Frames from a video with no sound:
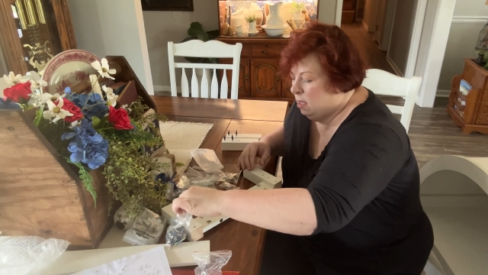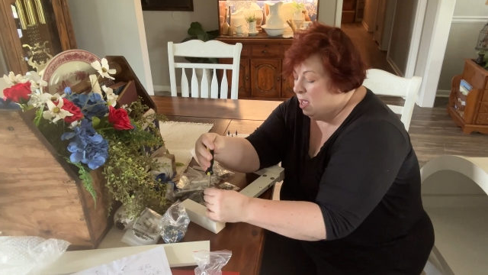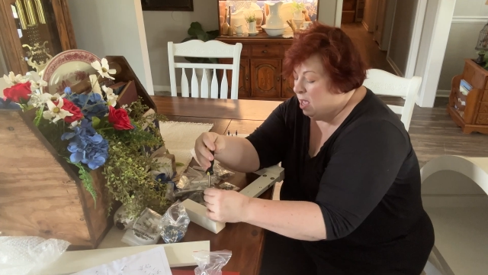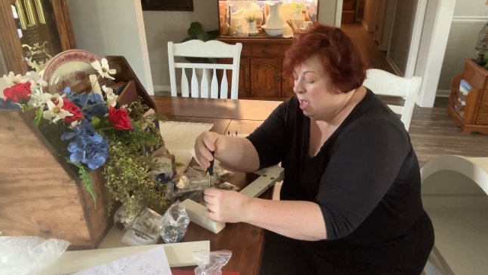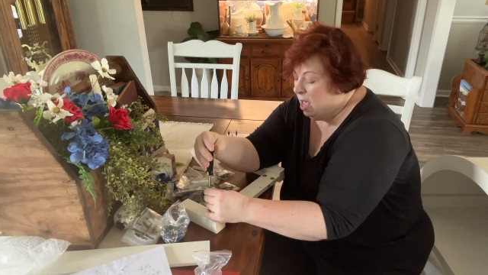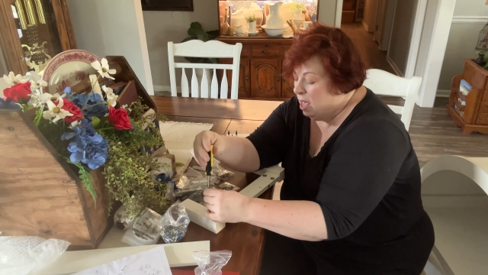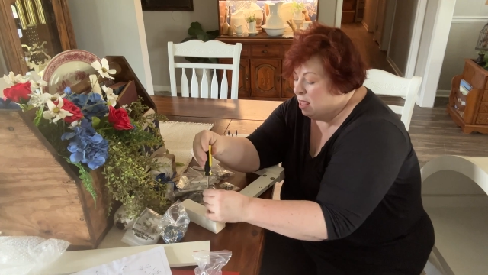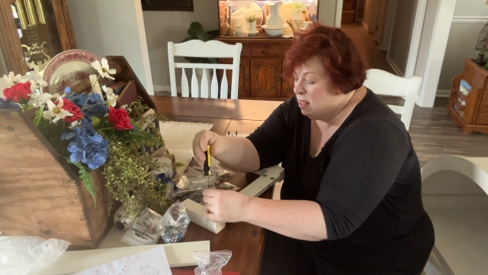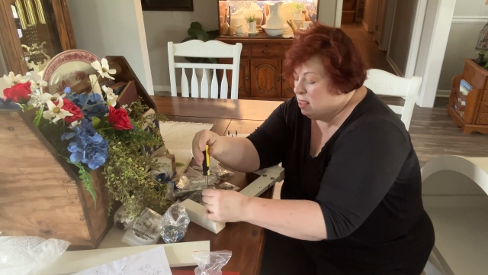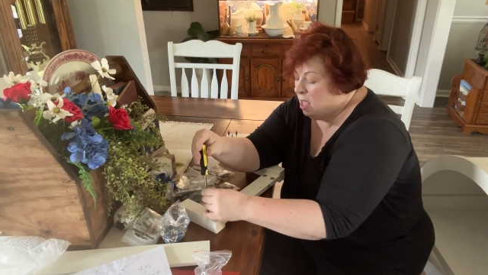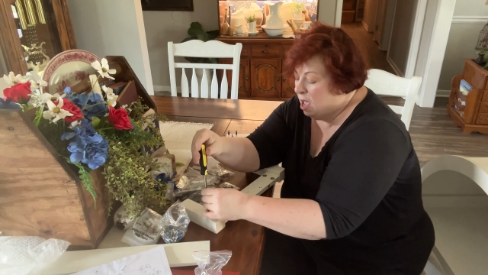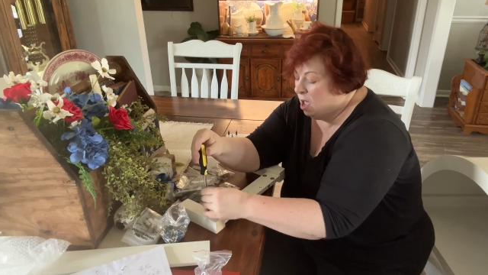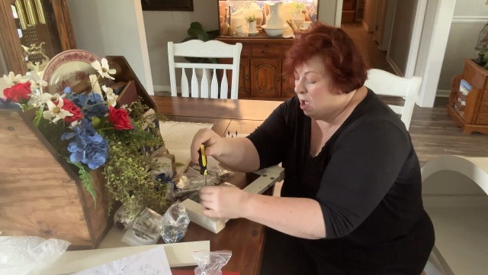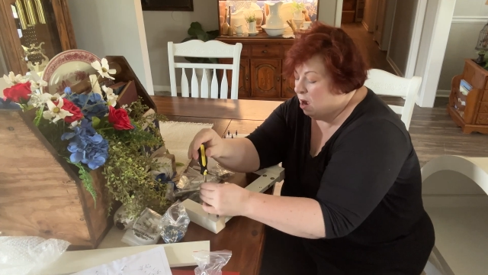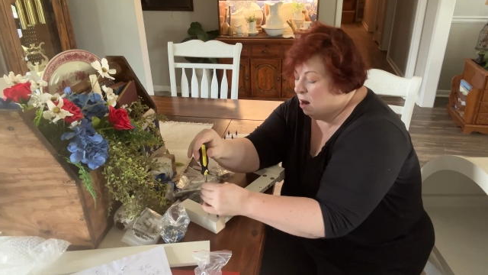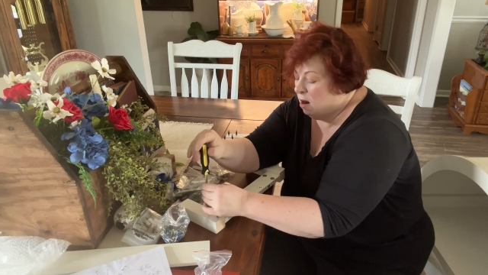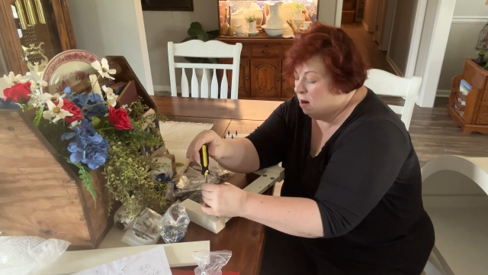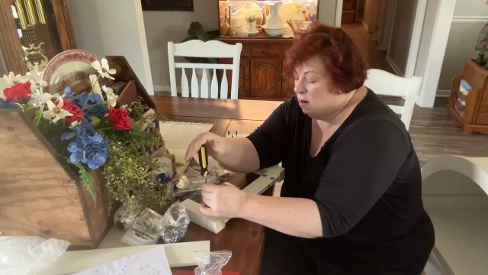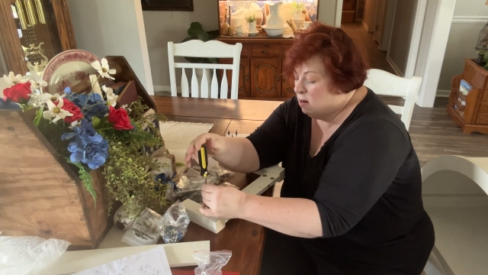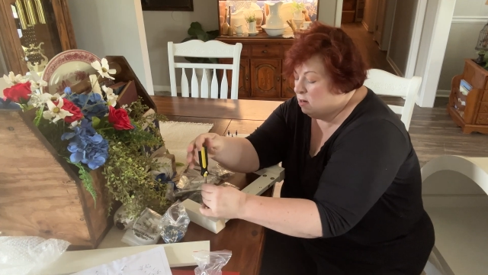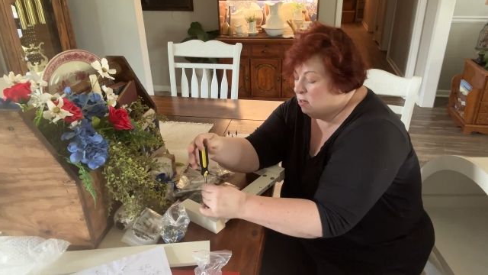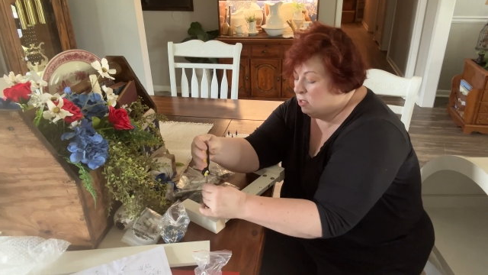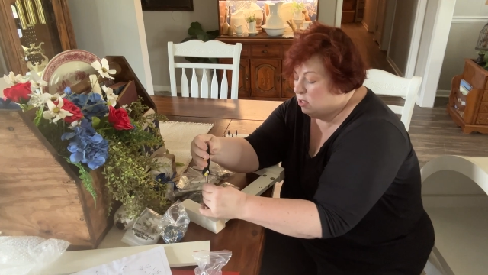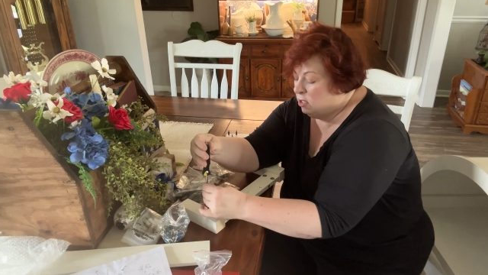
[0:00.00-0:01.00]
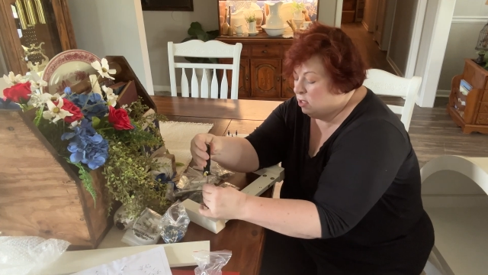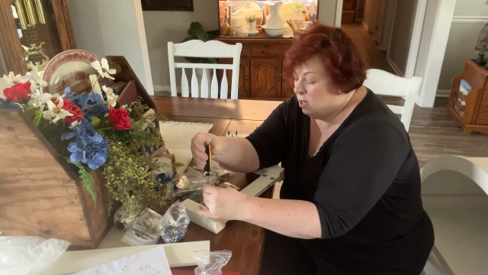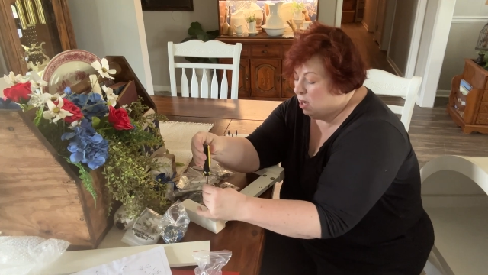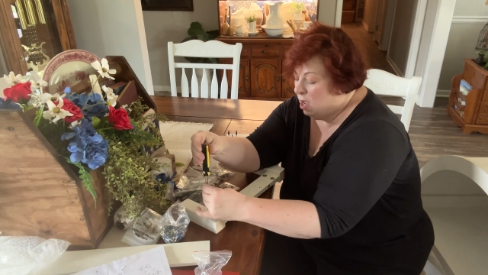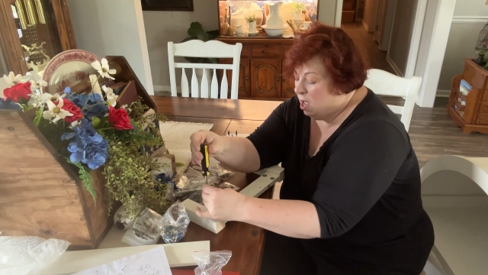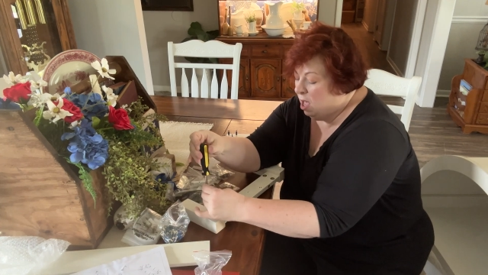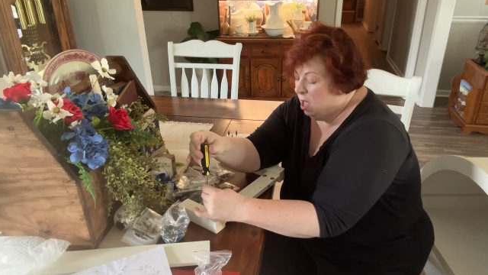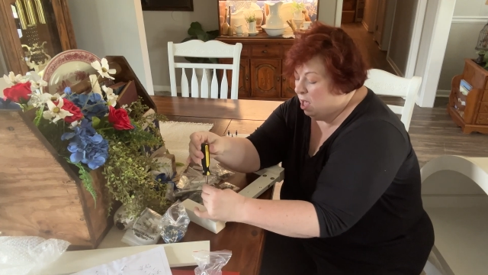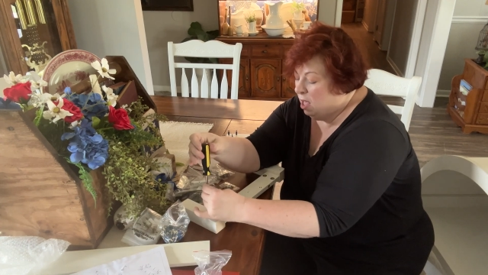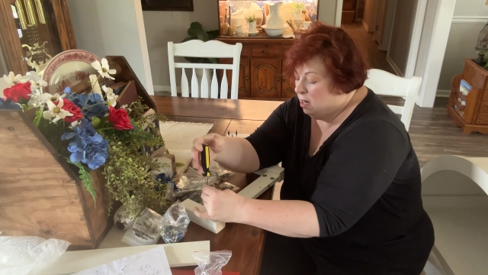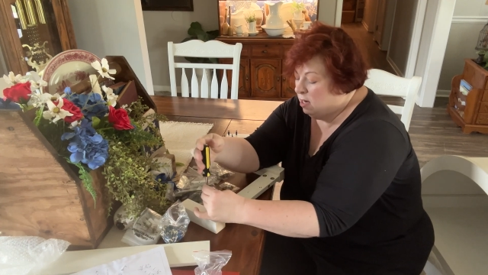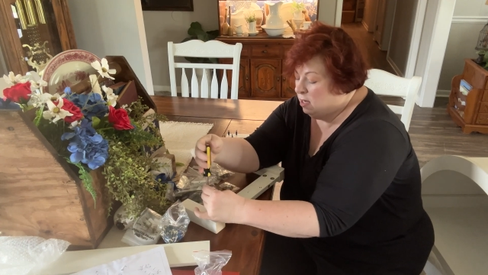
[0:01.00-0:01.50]
And the arch,
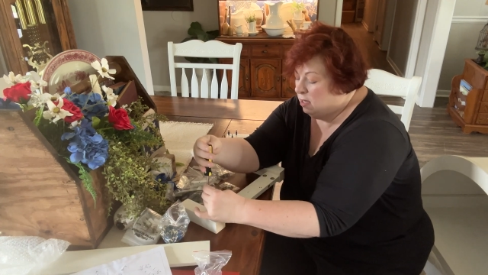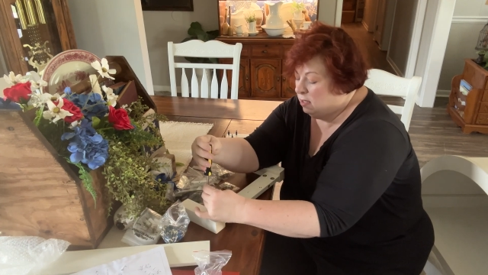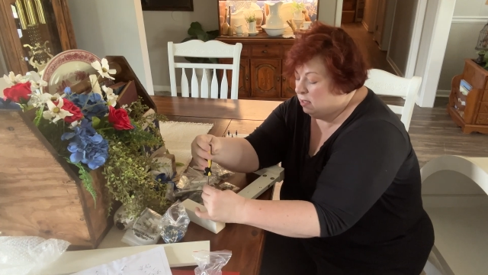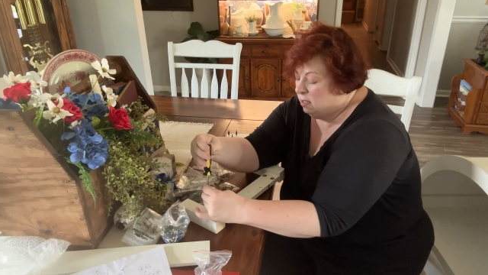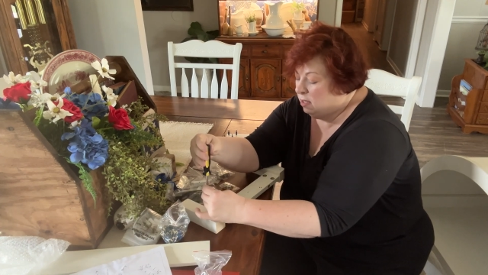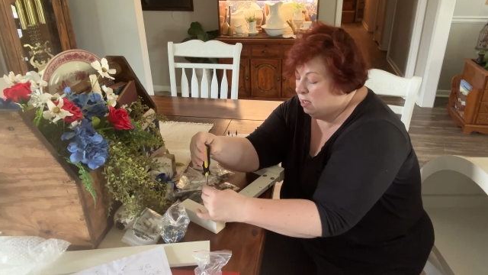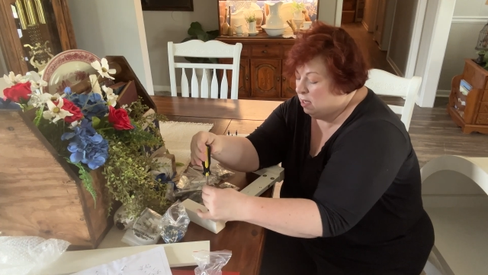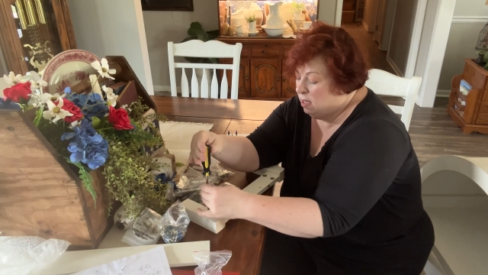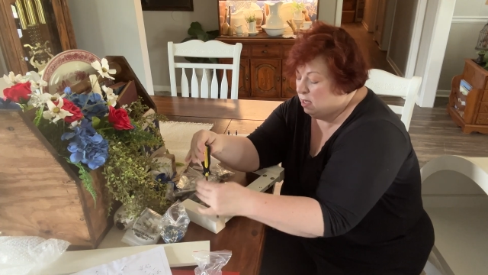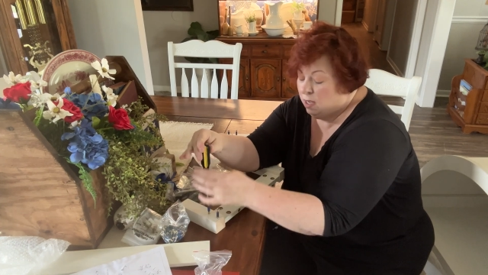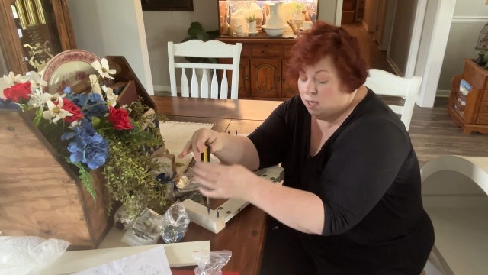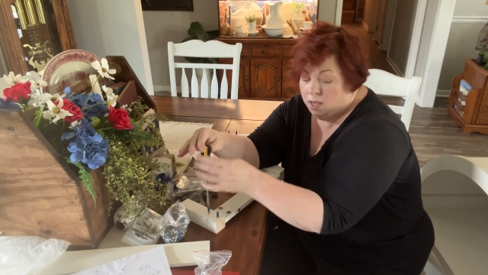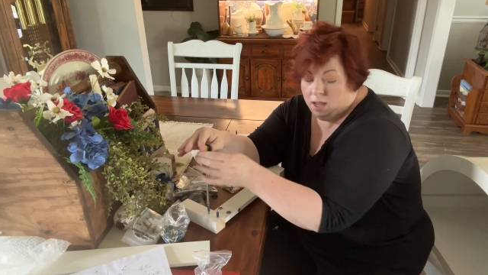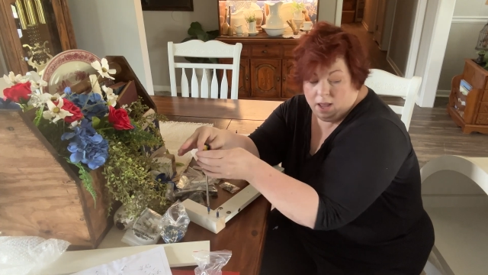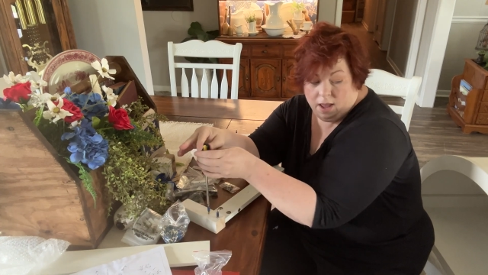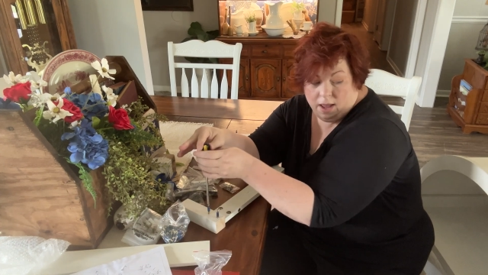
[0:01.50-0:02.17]
honestly,